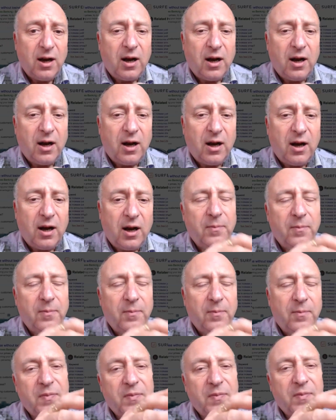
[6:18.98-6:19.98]
and I
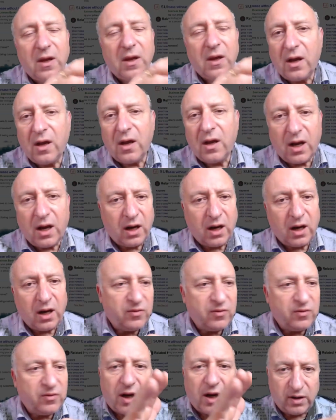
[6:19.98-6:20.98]
go, forget all of that,
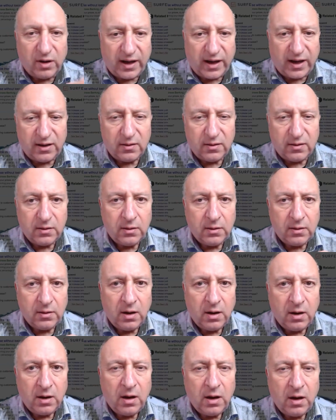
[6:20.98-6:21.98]

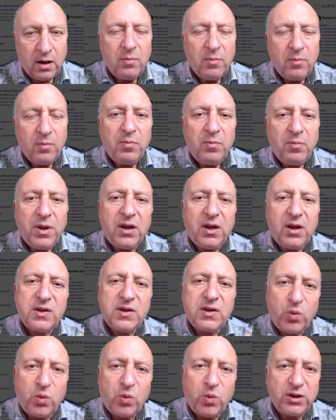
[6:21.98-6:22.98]
because what
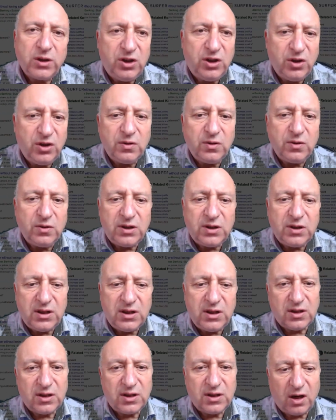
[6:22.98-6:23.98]
you need to know
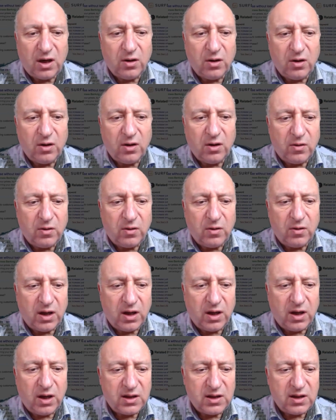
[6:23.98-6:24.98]
is how much do you
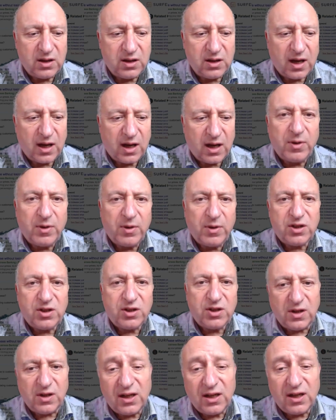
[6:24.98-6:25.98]
need to live on,
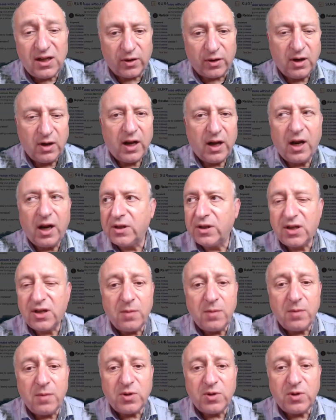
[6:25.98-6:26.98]
and how much time do you have,
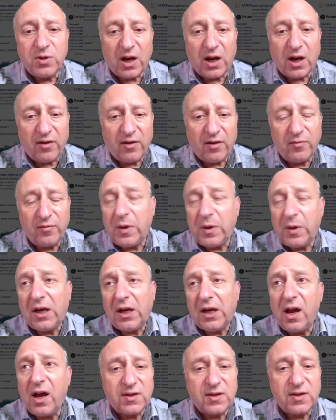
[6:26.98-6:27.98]
how many clients can you
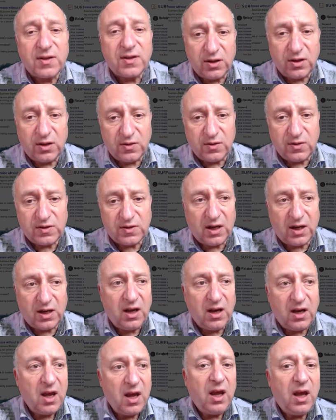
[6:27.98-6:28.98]
see in
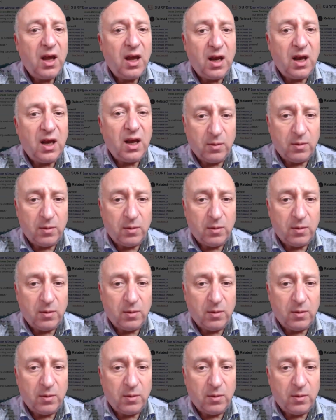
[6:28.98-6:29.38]
a month.